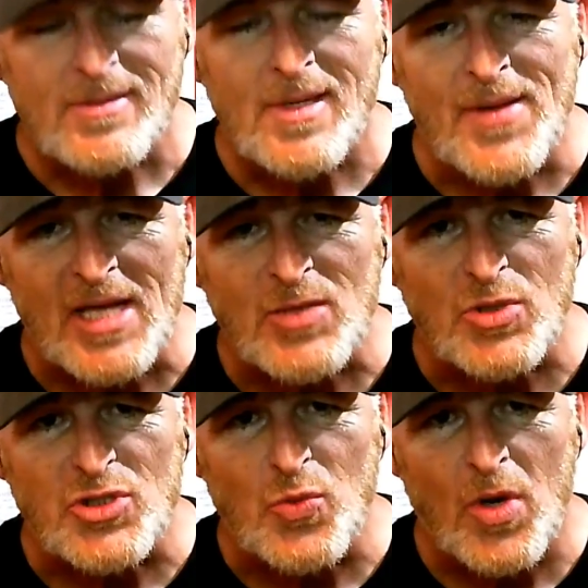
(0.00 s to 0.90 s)
And that's
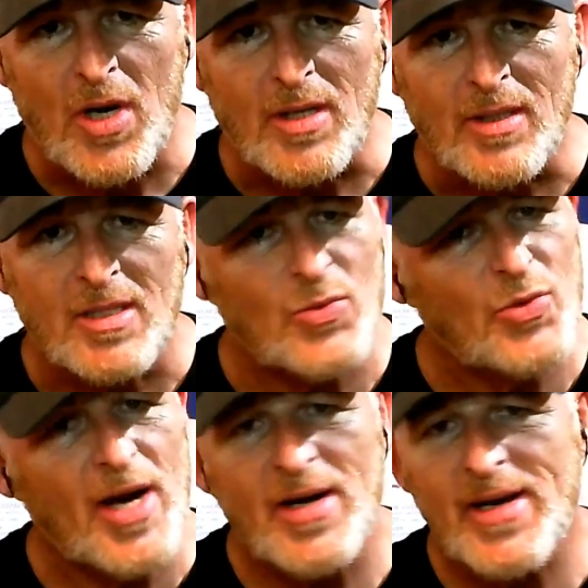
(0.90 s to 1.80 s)
what you want, because we're
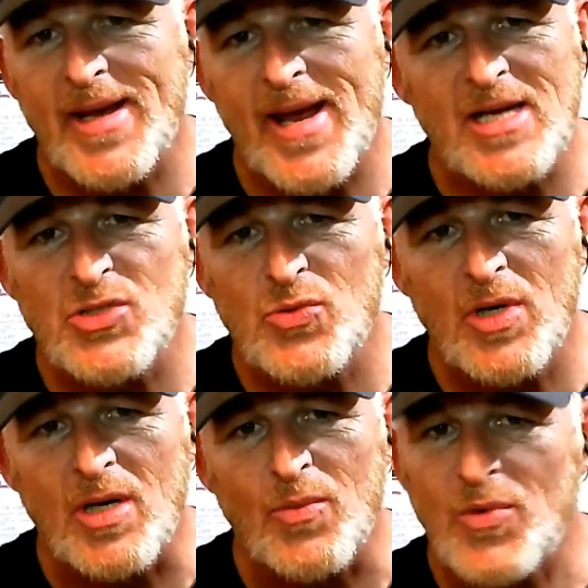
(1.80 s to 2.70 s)
not going to gas you
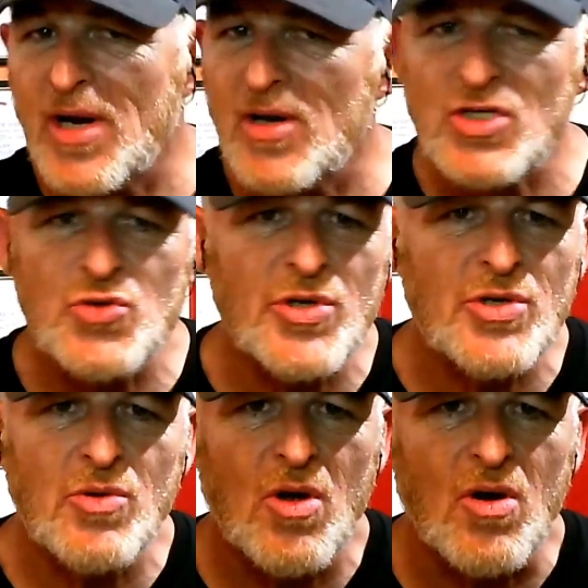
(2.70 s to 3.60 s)
up. We're not going to string
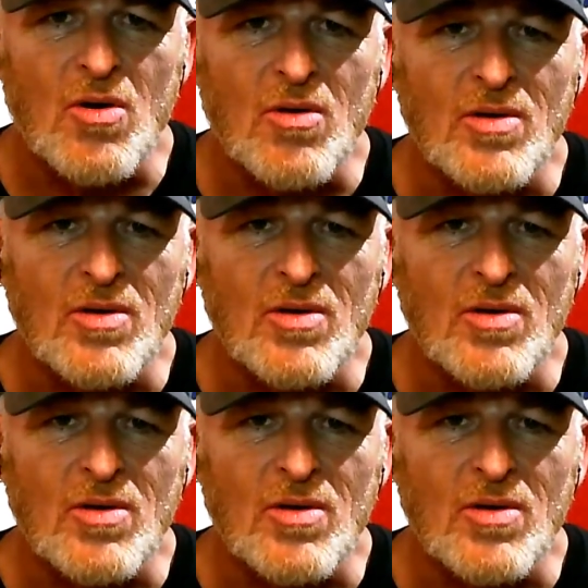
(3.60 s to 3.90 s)
you along.